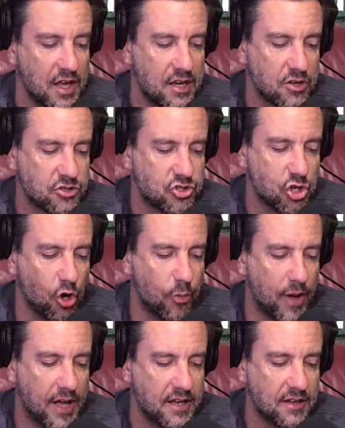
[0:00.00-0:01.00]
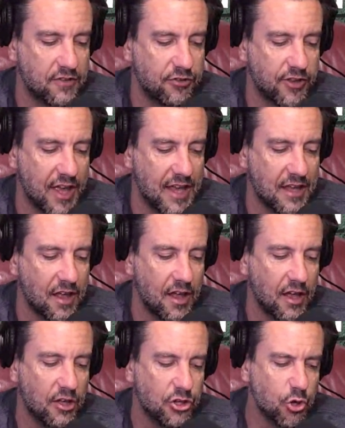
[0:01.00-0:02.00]
Here's Joe Biden saying,
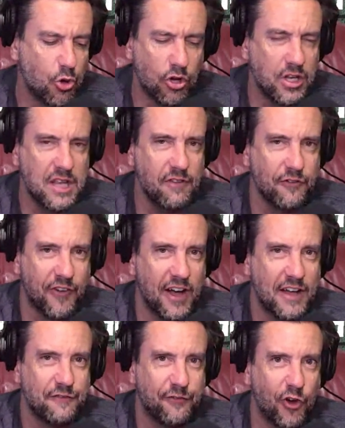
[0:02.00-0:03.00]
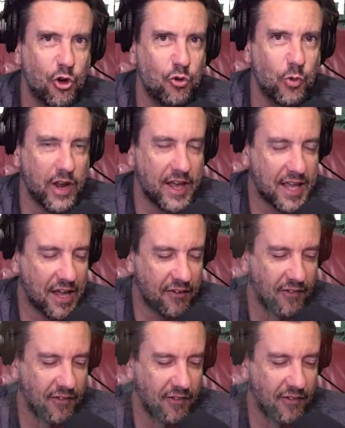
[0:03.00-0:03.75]
you couldn't even find food when I got